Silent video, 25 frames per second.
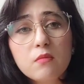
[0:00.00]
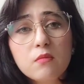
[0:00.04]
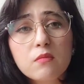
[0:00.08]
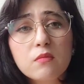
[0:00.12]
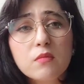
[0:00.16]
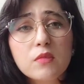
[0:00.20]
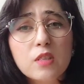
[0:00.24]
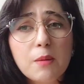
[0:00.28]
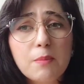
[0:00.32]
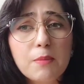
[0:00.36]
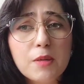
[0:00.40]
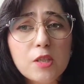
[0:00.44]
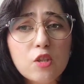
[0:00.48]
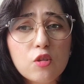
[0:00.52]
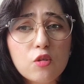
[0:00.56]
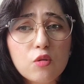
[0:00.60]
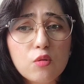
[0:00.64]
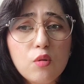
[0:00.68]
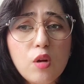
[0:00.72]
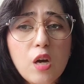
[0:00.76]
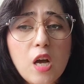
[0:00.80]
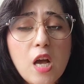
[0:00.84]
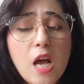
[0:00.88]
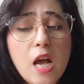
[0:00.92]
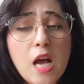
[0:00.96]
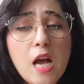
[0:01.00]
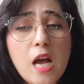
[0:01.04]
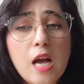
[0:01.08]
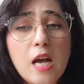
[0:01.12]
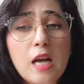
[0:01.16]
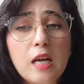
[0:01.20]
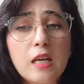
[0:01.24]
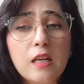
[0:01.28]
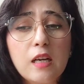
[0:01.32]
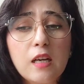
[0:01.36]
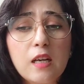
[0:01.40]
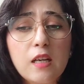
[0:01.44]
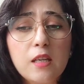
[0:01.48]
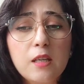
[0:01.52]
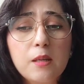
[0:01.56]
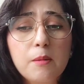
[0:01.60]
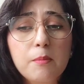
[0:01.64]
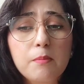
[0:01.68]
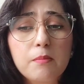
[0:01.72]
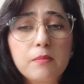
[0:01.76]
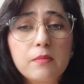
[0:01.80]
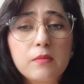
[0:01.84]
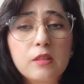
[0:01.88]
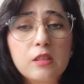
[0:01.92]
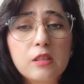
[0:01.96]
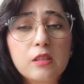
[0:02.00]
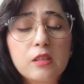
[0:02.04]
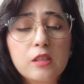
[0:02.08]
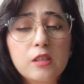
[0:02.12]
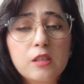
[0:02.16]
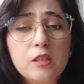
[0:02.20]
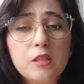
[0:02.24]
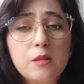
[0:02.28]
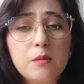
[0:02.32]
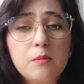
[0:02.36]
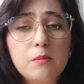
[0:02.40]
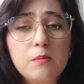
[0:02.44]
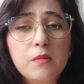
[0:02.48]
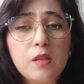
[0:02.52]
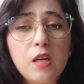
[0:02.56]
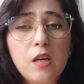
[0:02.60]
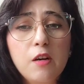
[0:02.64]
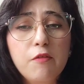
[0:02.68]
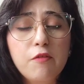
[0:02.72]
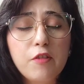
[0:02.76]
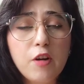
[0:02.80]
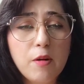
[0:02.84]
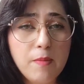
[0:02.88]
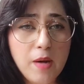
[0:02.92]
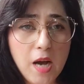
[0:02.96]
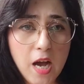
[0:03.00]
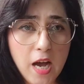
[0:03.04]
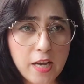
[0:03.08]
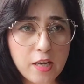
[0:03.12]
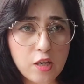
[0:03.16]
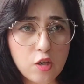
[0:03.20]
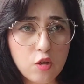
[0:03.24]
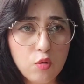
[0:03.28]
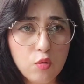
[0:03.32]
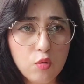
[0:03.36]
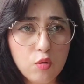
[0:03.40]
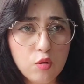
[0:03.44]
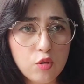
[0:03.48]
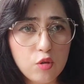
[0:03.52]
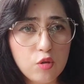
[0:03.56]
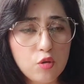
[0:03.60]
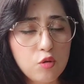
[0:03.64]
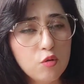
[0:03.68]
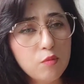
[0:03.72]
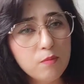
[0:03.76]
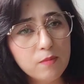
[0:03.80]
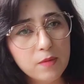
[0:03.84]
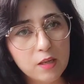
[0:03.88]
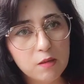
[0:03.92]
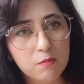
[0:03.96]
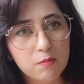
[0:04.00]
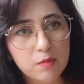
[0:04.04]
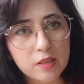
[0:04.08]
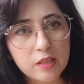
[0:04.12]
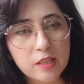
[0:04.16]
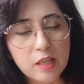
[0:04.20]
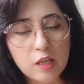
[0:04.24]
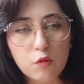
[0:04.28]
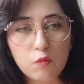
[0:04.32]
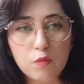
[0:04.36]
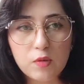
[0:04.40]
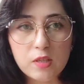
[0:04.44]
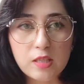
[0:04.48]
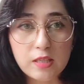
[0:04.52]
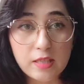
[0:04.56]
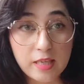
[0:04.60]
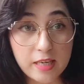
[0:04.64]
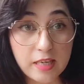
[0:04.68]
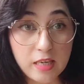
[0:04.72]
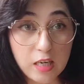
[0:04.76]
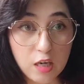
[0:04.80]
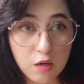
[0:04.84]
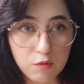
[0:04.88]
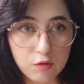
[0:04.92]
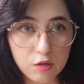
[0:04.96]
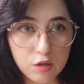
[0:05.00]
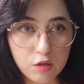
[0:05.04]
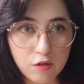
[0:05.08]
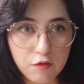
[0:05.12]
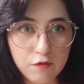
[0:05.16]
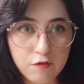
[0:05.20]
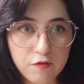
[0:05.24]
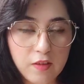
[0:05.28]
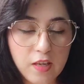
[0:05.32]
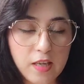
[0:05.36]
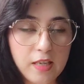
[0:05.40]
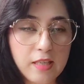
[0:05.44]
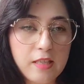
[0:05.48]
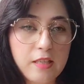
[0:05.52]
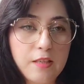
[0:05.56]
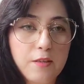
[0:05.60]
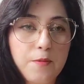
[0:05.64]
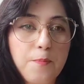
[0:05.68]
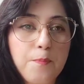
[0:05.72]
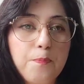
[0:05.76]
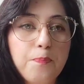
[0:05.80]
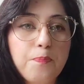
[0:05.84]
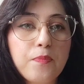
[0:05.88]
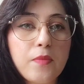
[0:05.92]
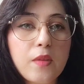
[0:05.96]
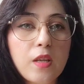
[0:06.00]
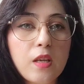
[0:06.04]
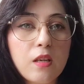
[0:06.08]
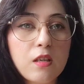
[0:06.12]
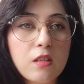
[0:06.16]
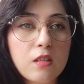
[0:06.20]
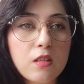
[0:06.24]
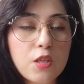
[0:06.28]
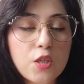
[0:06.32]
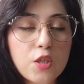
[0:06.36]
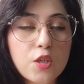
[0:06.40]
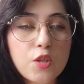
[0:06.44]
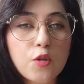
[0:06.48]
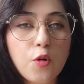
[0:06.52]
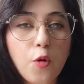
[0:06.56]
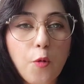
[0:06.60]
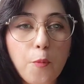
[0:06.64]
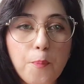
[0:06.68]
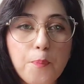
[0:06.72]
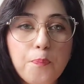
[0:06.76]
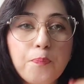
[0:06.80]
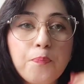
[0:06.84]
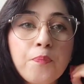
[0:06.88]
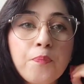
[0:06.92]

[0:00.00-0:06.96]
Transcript: number two, the from Haikou to Melbourne, it was 9 hours of flight. So